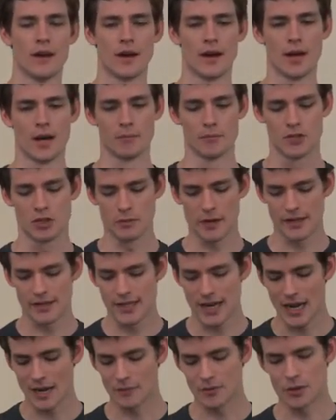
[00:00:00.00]
Um, too many
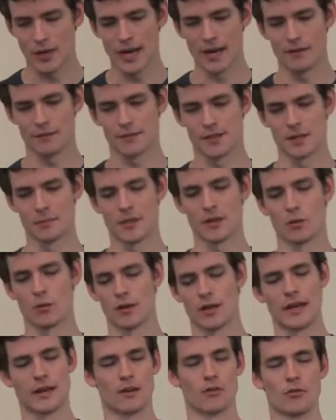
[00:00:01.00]
times you have something where
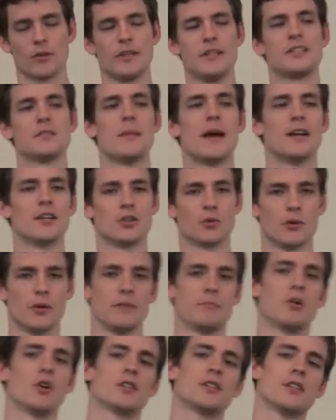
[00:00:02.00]
like a release manager, where
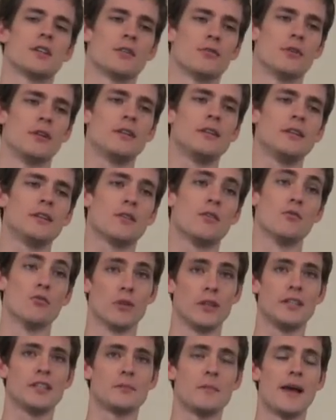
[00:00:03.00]
you push it to the release,
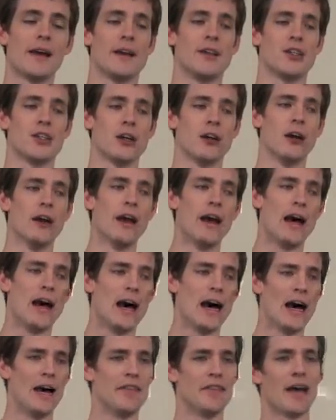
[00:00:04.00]
release manager,
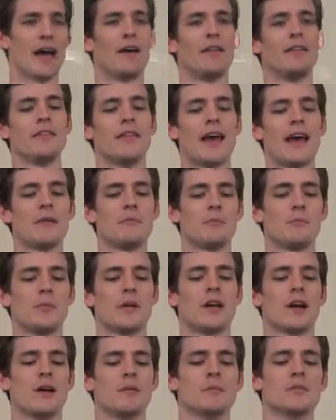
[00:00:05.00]
and then that
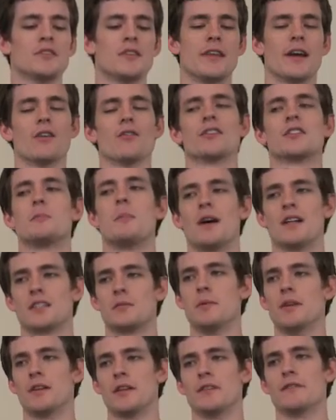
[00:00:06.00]
becomes their
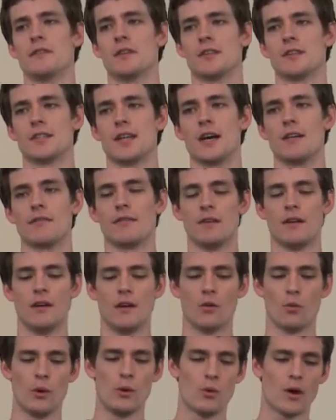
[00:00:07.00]
responsibility for the stuff.
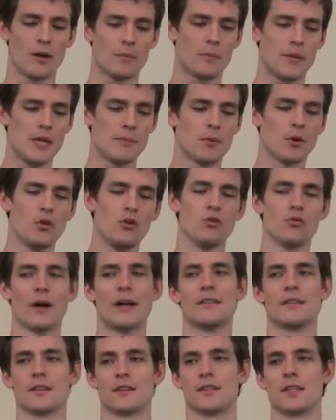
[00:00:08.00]
We want people who
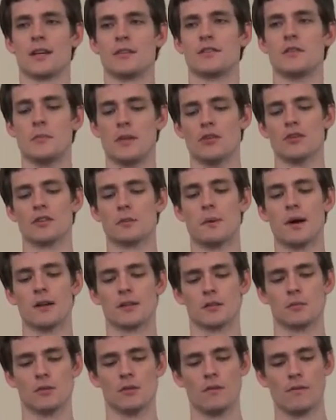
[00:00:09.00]
write this stuff to be
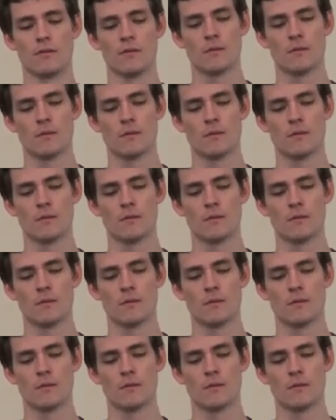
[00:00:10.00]
responsible.